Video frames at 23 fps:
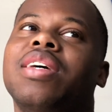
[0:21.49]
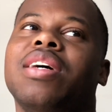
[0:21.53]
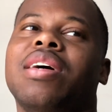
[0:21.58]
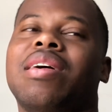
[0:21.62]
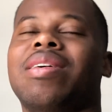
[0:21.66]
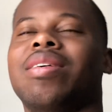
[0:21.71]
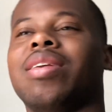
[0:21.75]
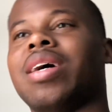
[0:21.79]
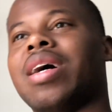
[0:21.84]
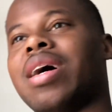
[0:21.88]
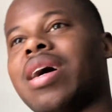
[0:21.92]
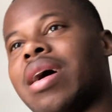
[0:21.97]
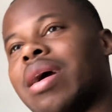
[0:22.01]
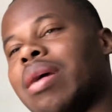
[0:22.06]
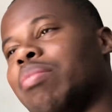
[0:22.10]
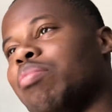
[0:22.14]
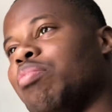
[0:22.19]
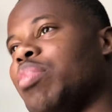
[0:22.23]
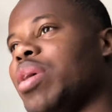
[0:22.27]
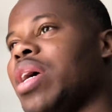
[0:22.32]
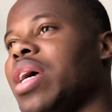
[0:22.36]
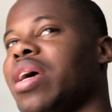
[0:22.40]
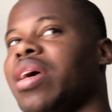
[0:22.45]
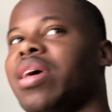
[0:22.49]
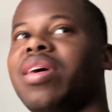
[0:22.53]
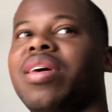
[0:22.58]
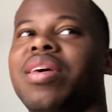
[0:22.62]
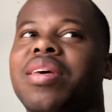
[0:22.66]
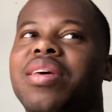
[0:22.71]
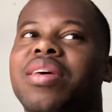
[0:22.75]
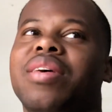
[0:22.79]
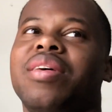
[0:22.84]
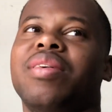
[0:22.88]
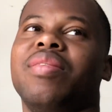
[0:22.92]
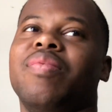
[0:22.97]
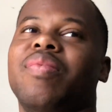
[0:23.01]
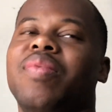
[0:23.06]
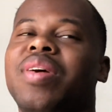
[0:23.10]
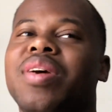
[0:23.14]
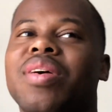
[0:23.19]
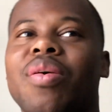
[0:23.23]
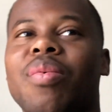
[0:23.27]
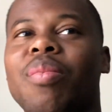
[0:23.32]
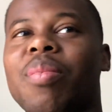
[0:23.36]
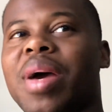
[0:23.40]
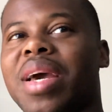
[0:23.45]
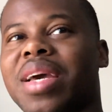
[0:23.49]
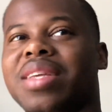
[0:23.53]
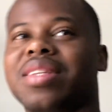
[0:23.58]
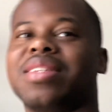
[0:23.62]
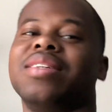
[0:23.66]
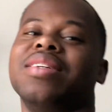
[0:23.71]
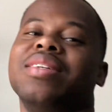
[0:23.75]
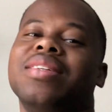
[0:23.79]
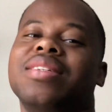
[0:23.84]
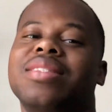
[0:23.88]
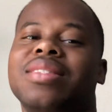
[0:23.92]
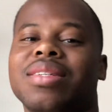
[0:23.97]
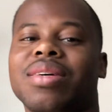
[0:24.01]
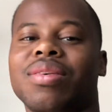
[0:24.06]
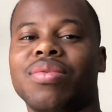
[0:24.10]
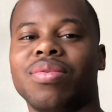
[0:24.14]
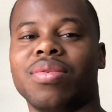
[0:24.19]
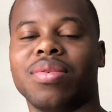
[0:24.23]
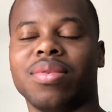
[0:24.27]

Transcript: I was like, all right, bet. We gonna make it to the show.